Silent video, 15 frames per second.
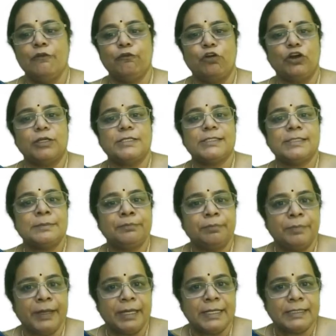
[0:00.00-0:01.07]
What is the
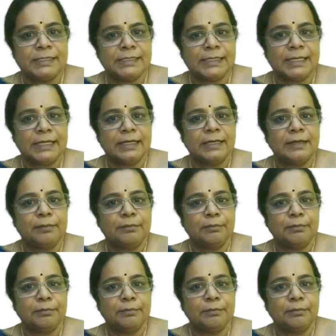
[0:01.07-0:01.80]
basic